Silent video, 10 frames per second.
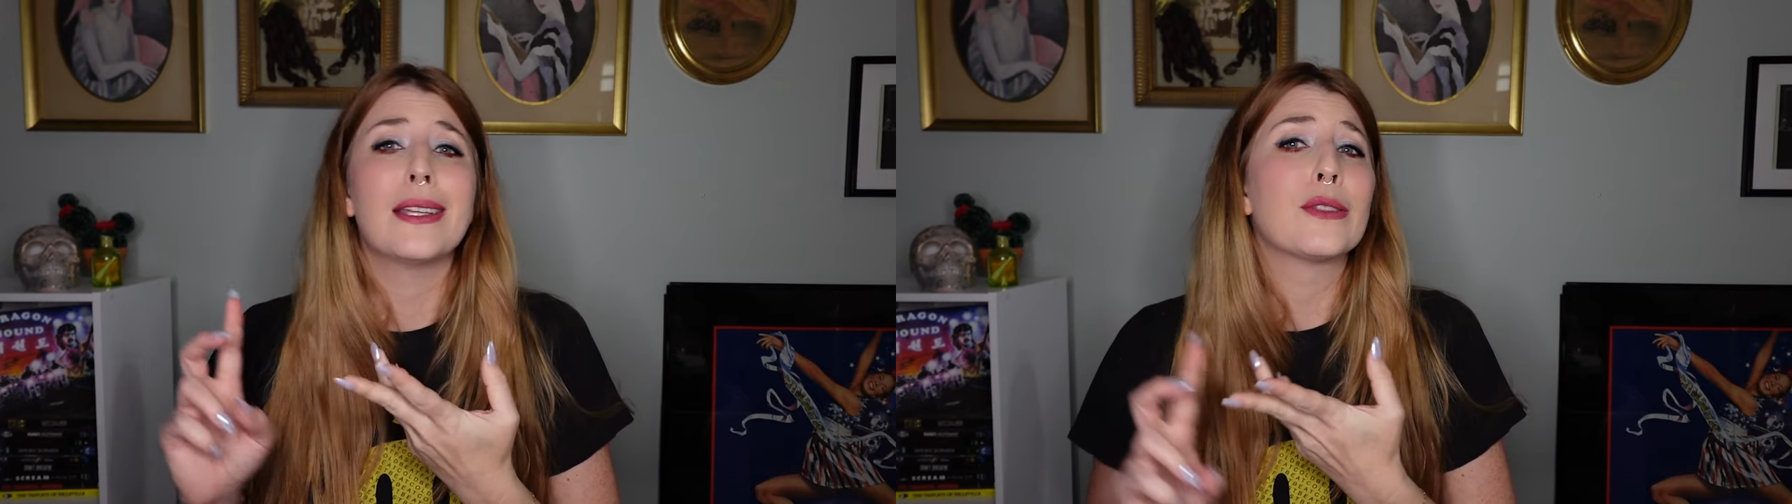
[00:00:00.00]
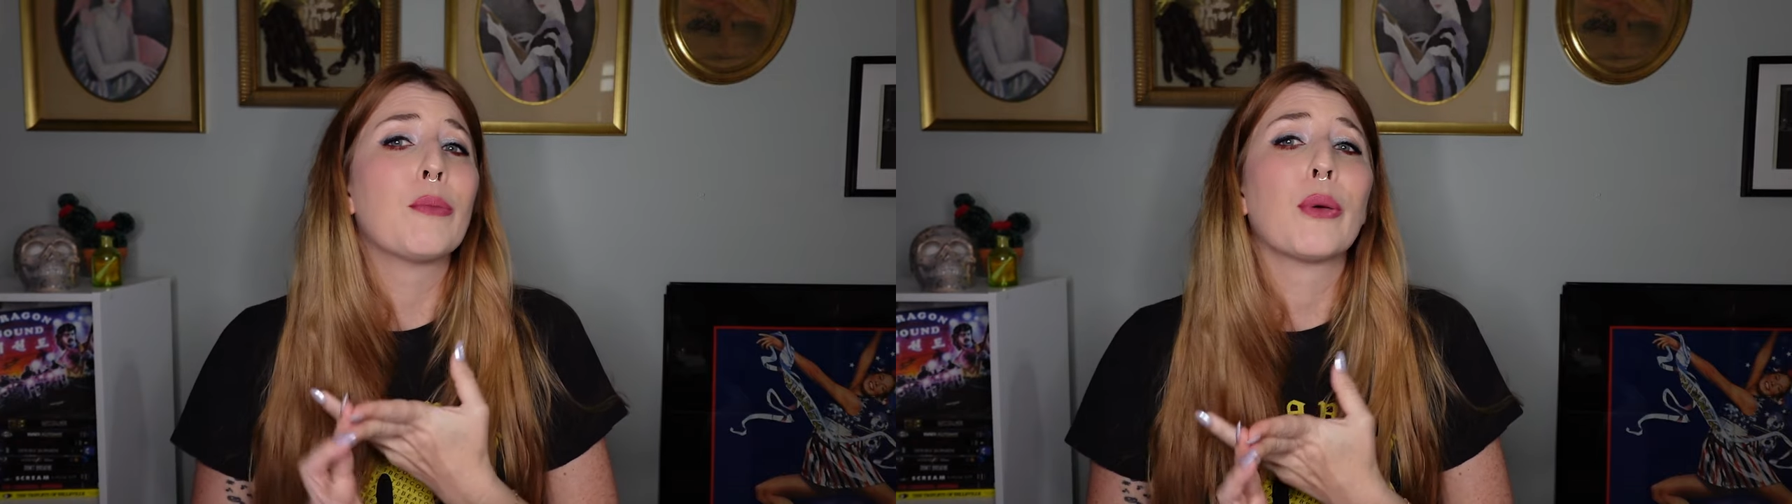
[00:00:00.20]

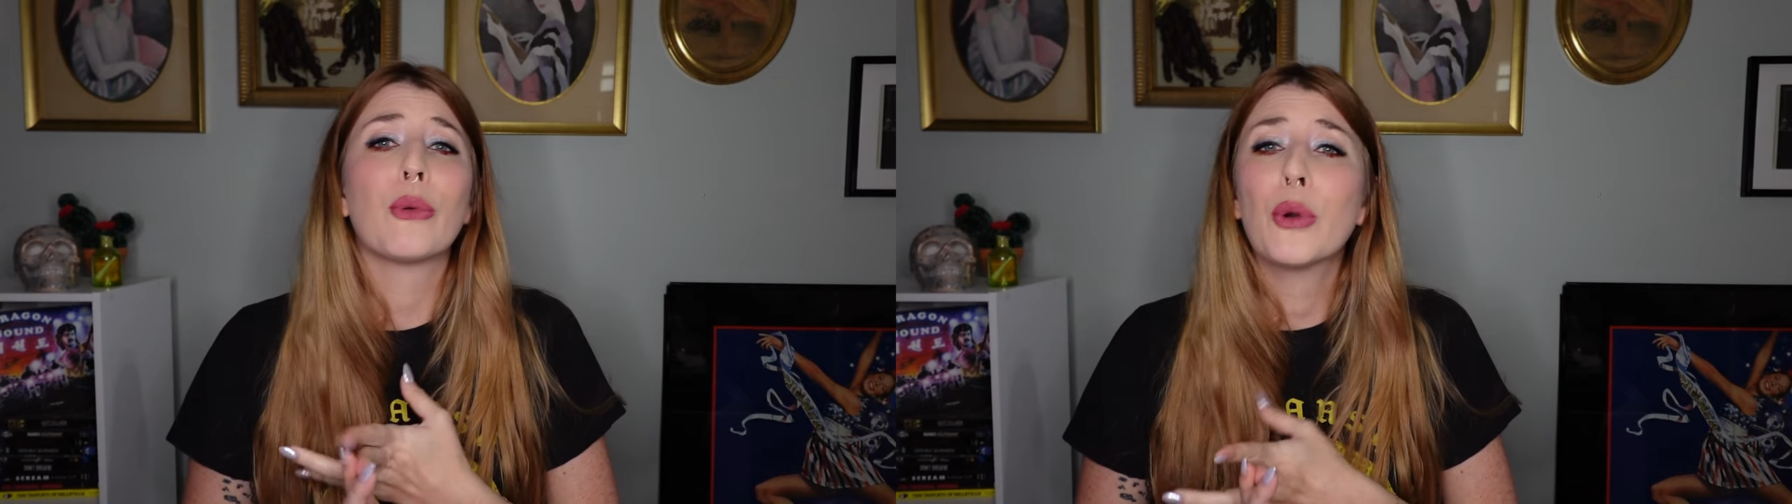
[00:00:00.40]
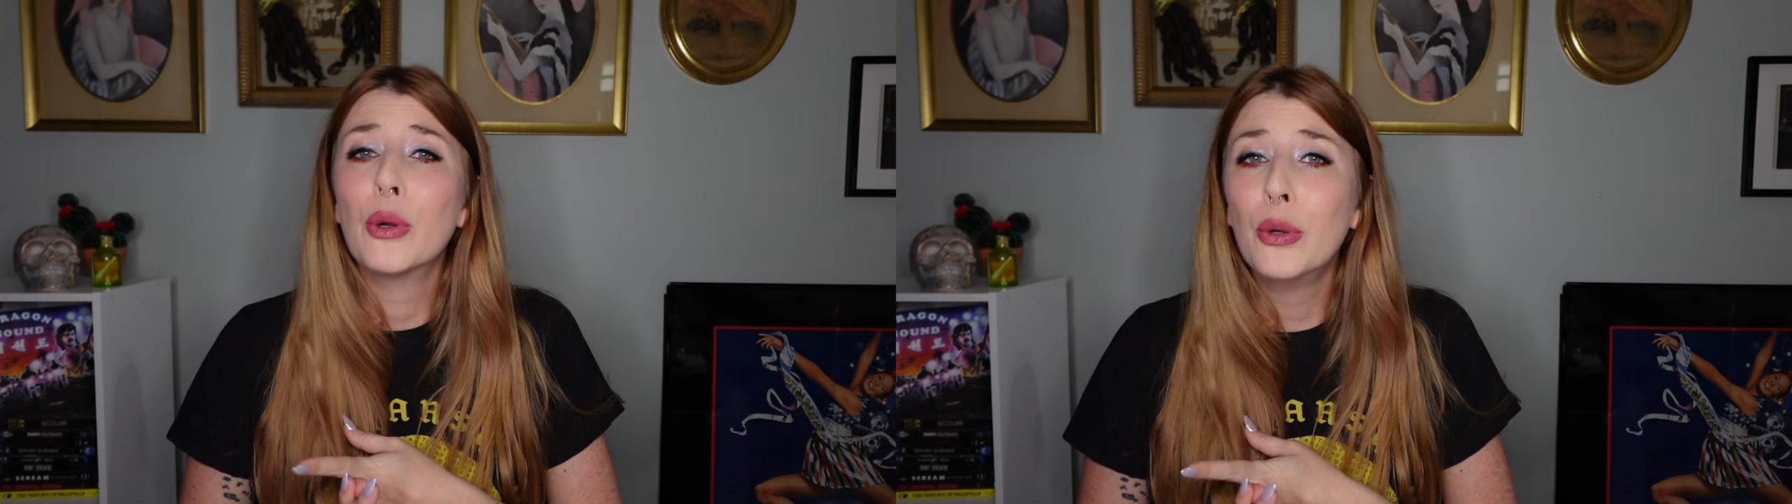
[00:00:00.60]
it's
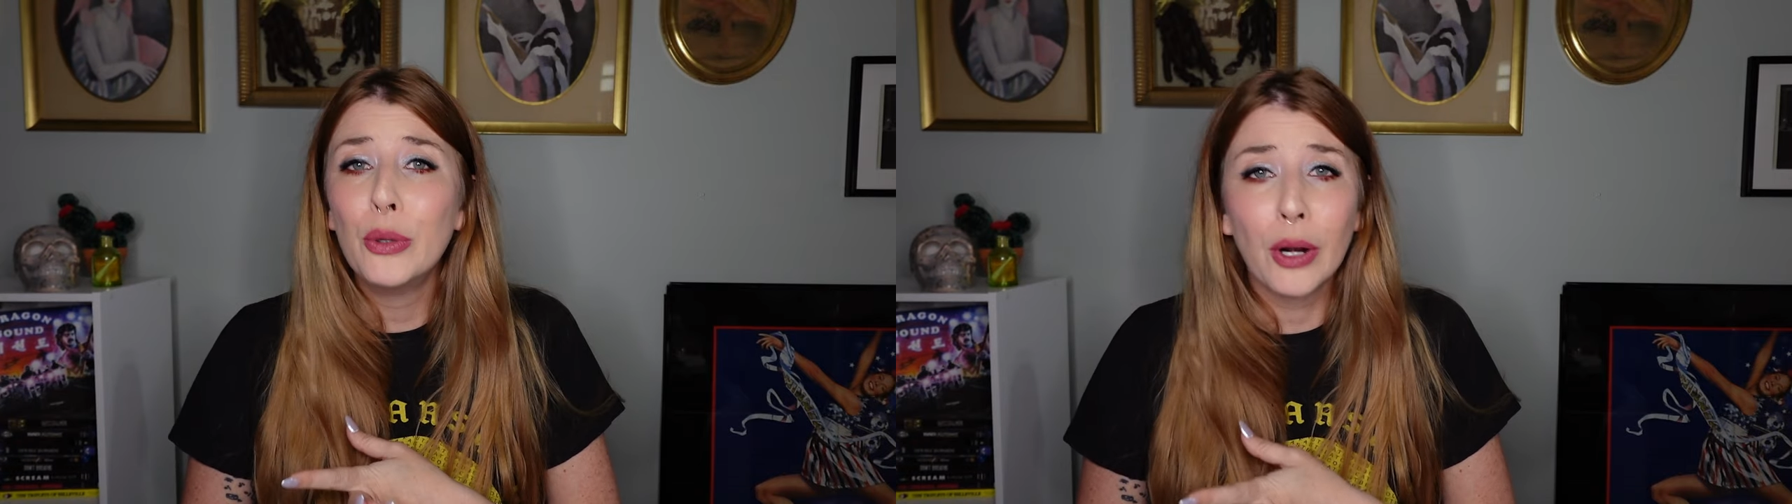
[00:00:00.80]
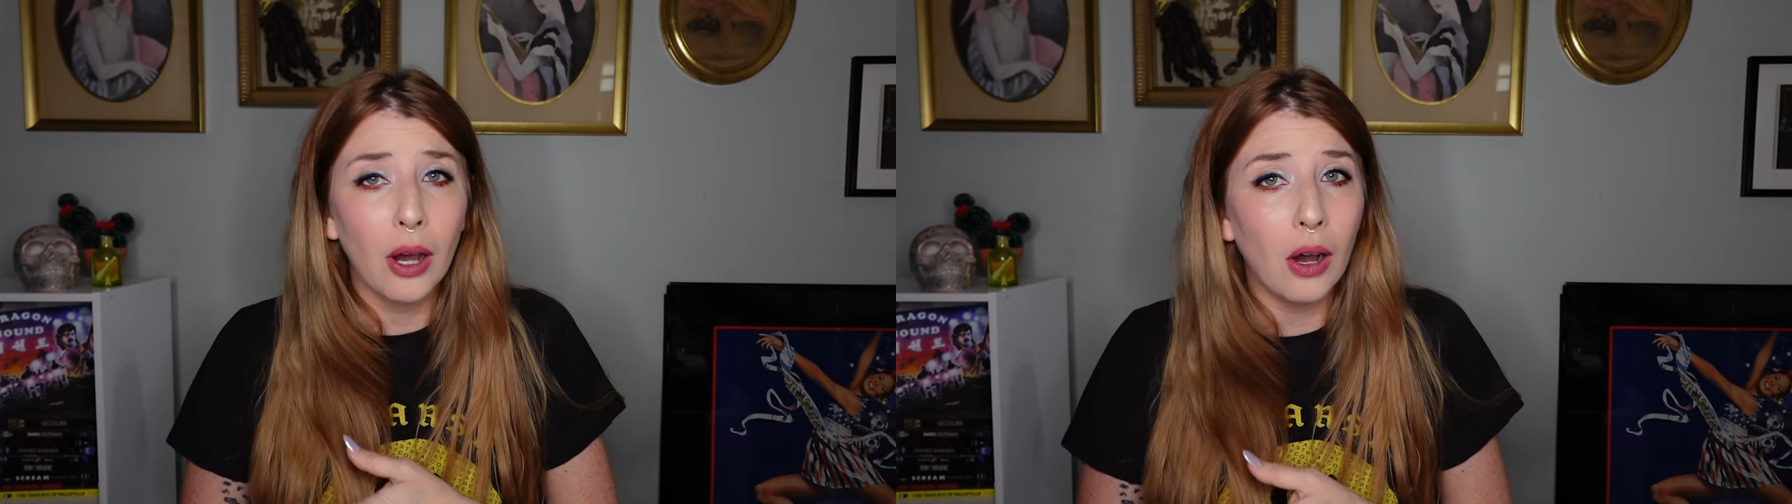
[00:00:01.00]

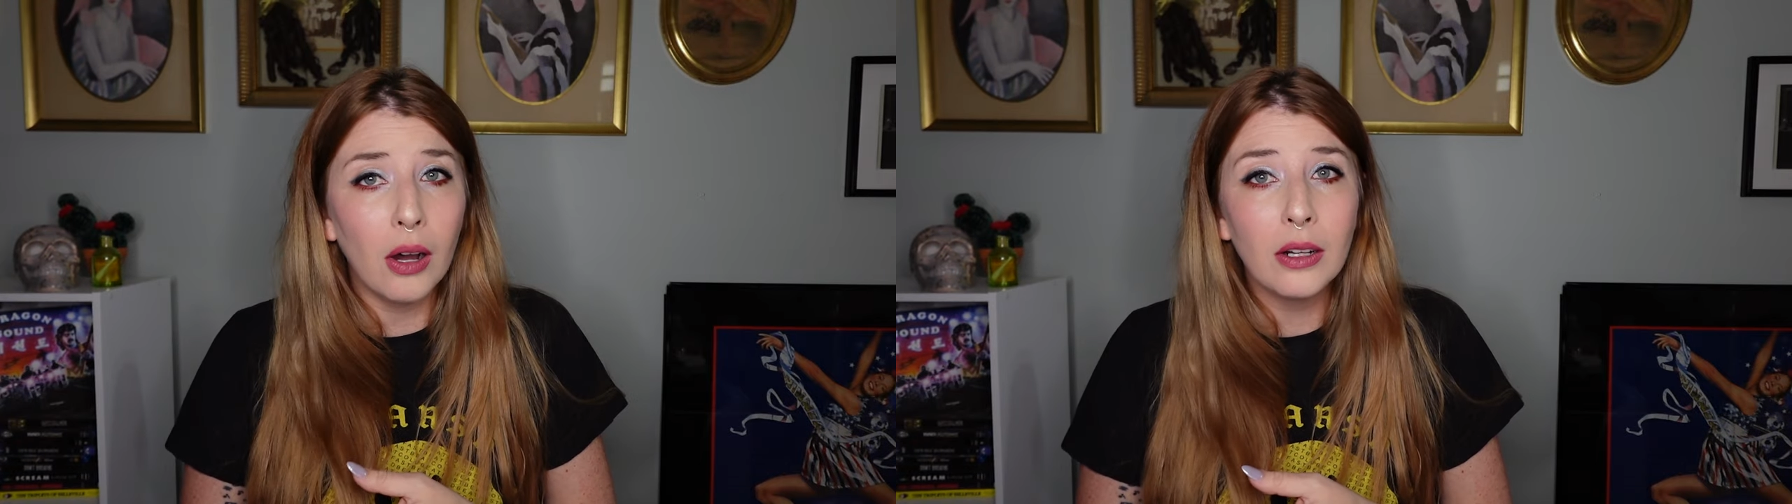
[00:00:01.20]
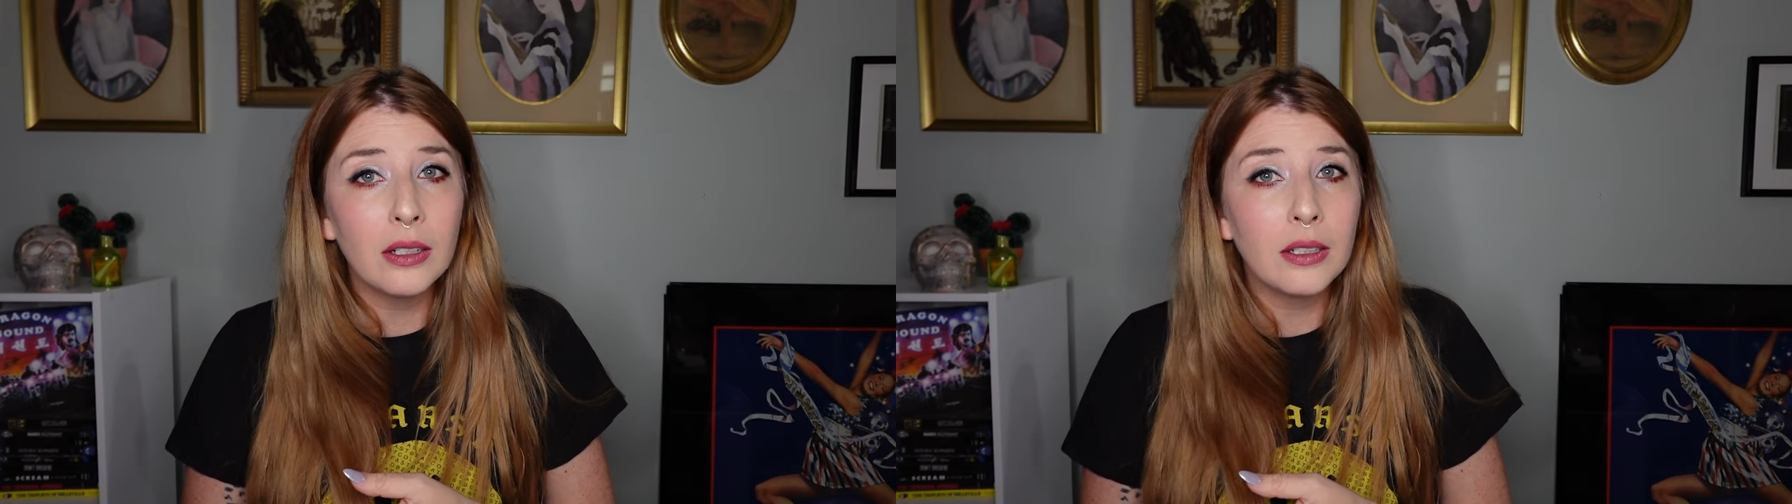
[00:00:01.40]

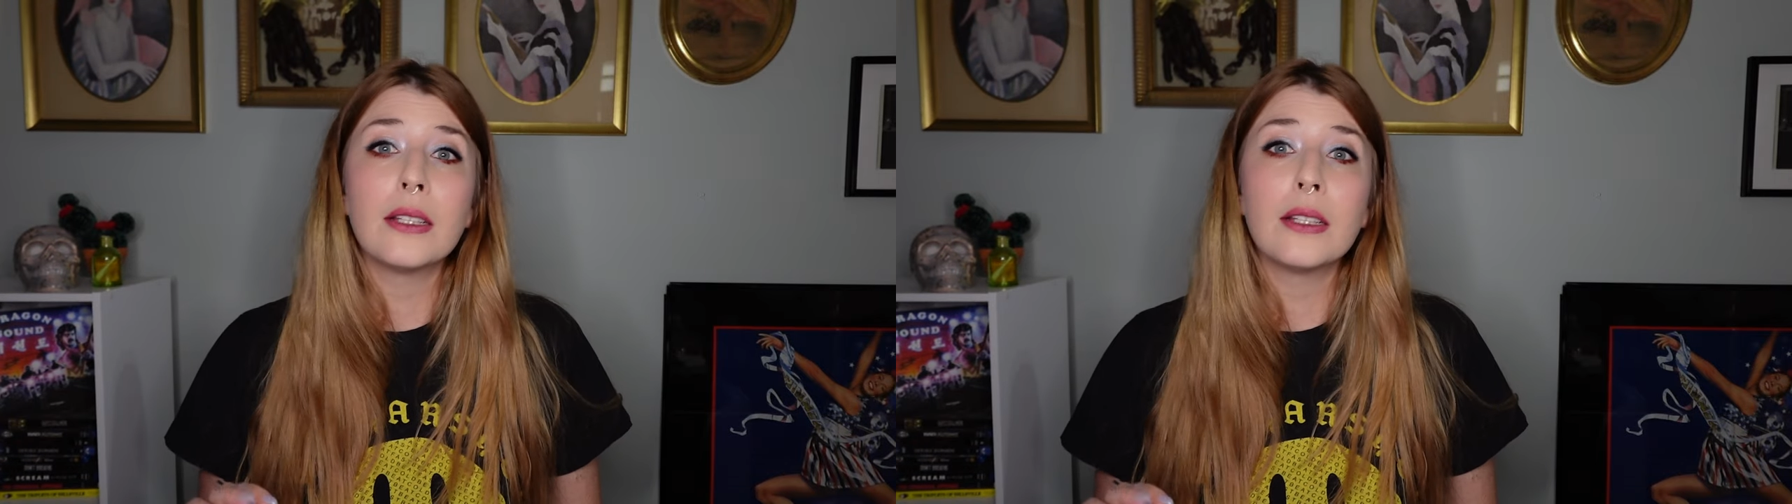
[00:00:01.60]
brutal.